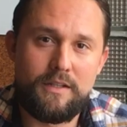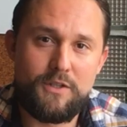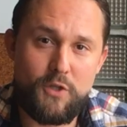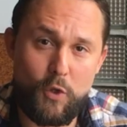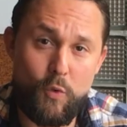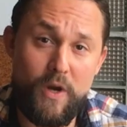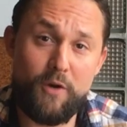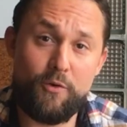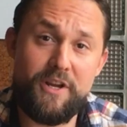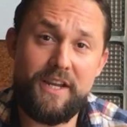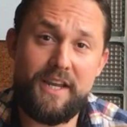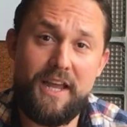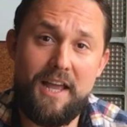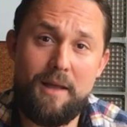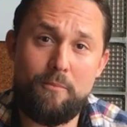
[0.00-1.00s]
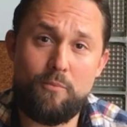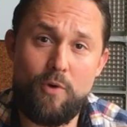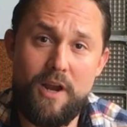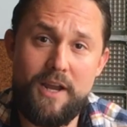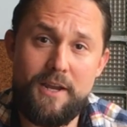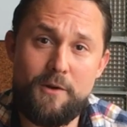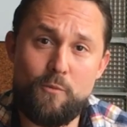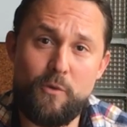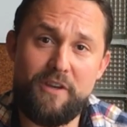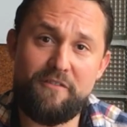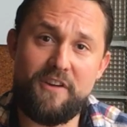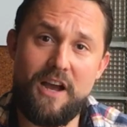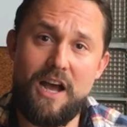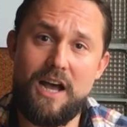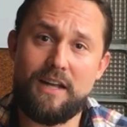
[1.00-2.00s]
So quick recap, right? We've
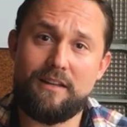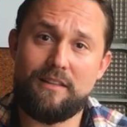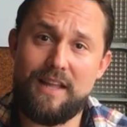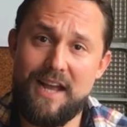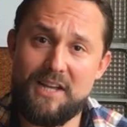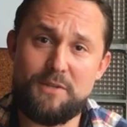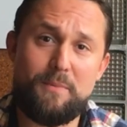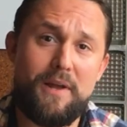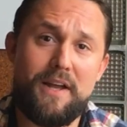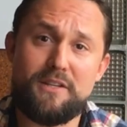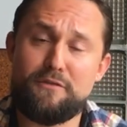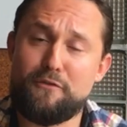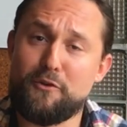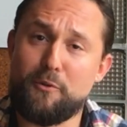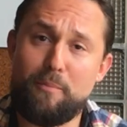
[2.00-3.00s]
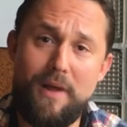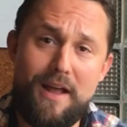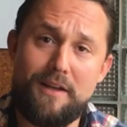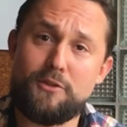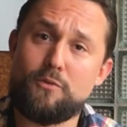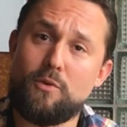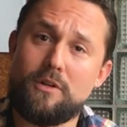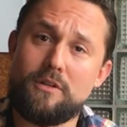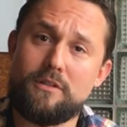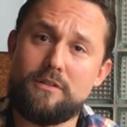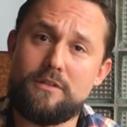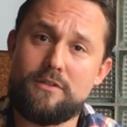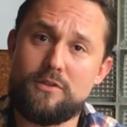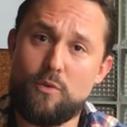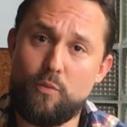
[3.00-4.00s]
got LastPass for your
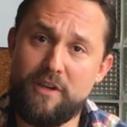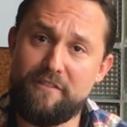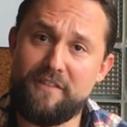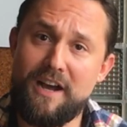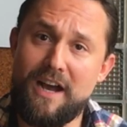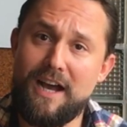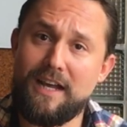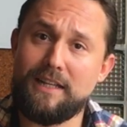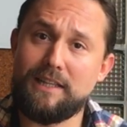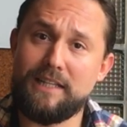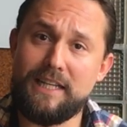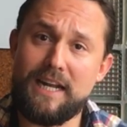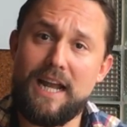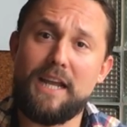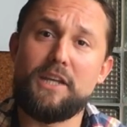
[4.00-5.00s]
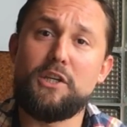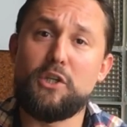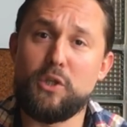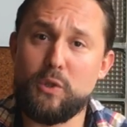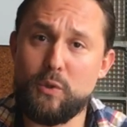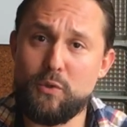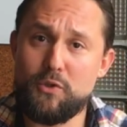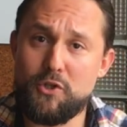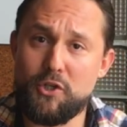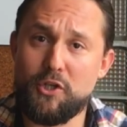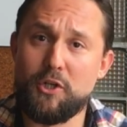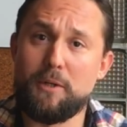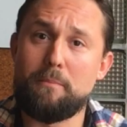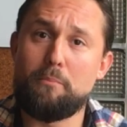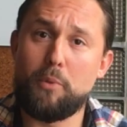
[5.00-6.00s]
passwords. We've got LeadIQ
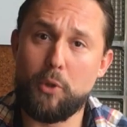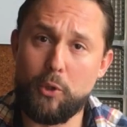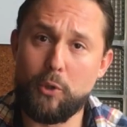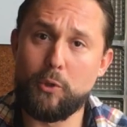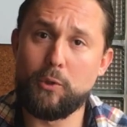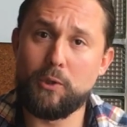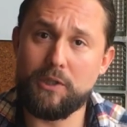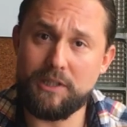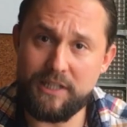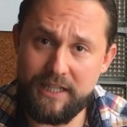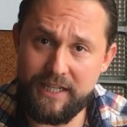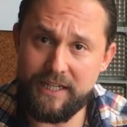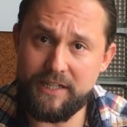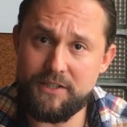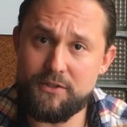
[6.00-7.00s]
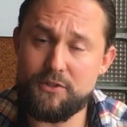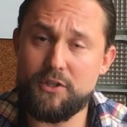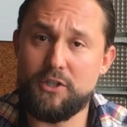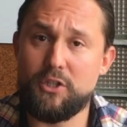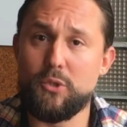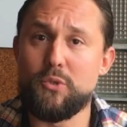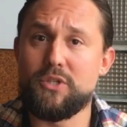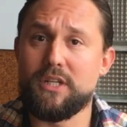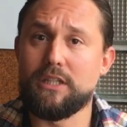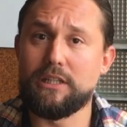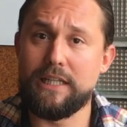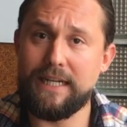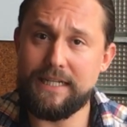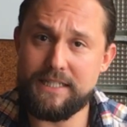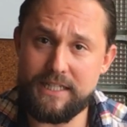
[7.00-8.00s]
to pull leads using
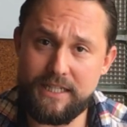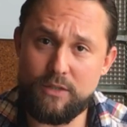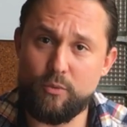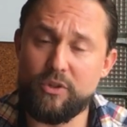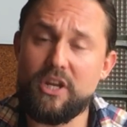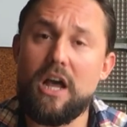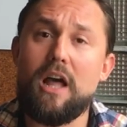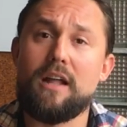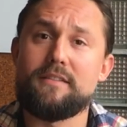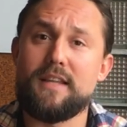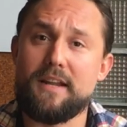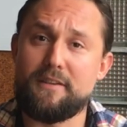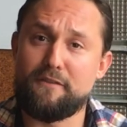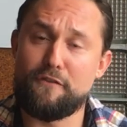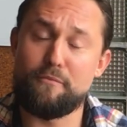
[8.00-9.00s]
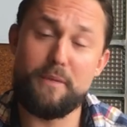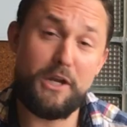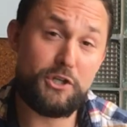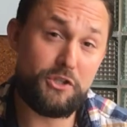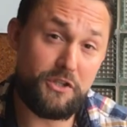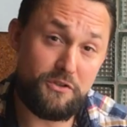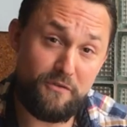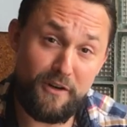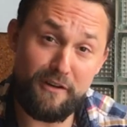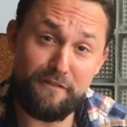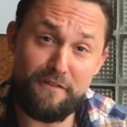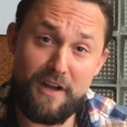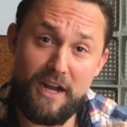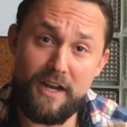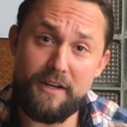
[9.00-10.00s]
LinkedIn with contact information that's
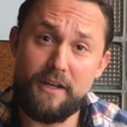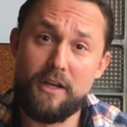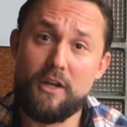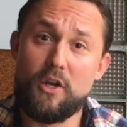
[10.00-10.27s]
verified.